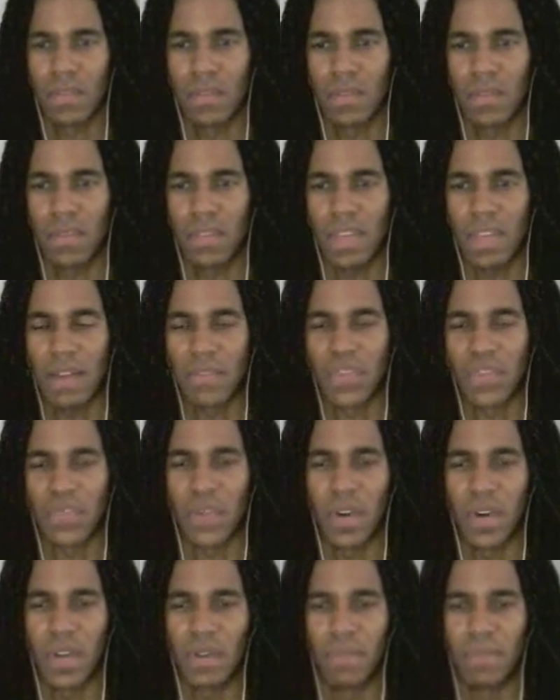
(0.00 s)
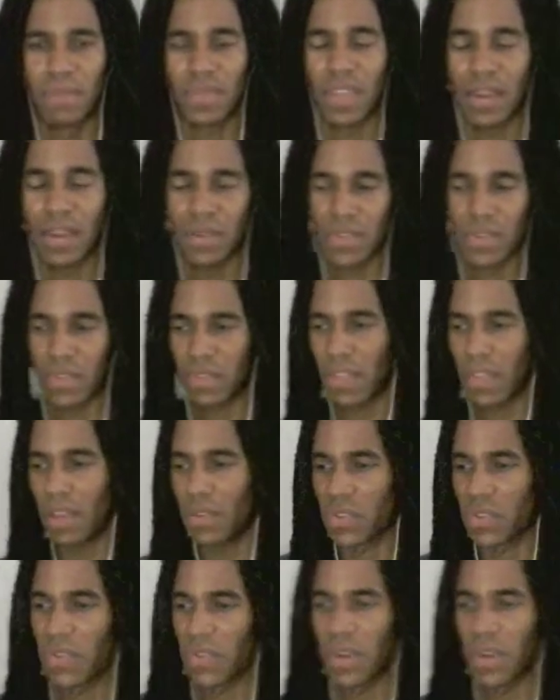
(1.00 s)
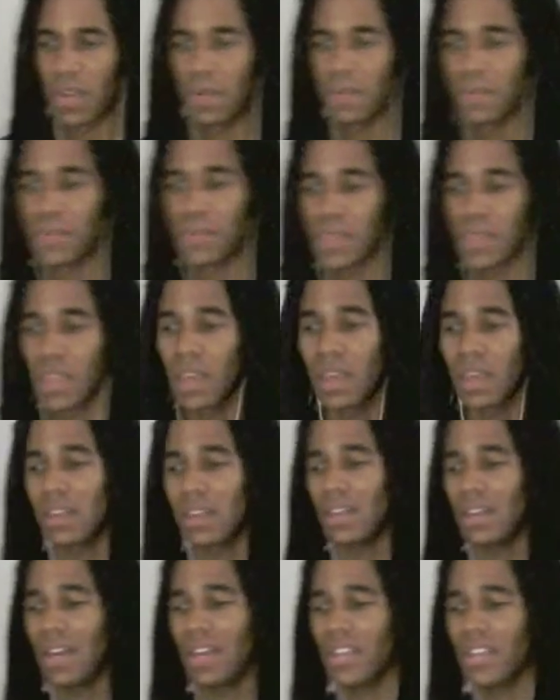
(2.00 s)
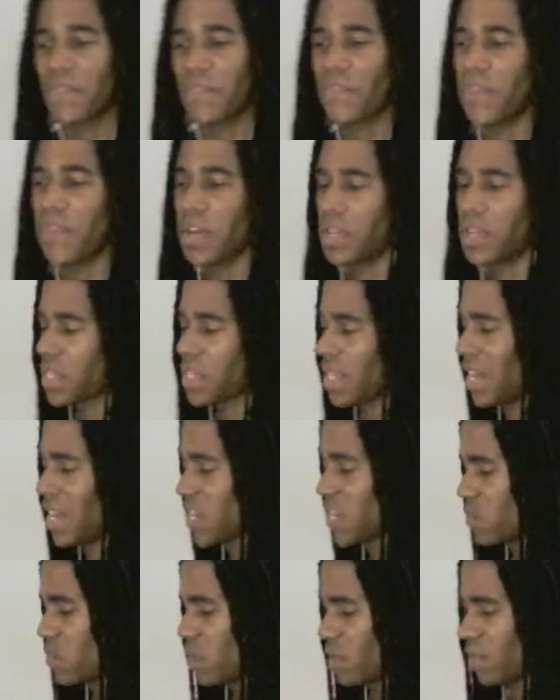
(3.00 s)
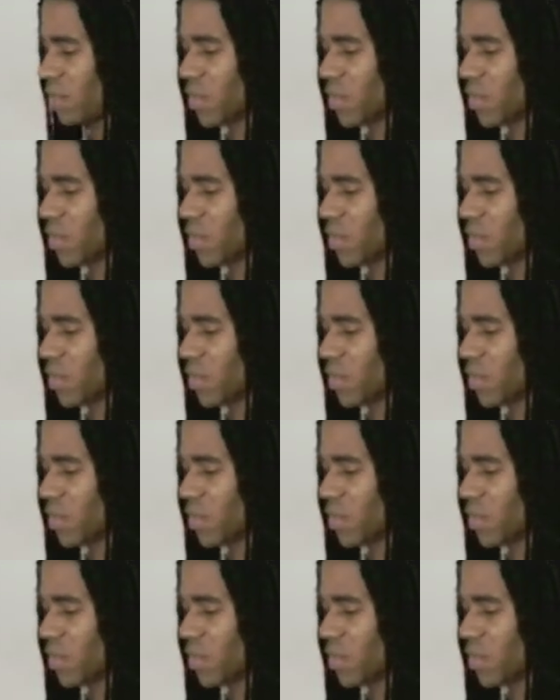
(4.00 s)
That was fun. That was fun. Not as fun as the last one.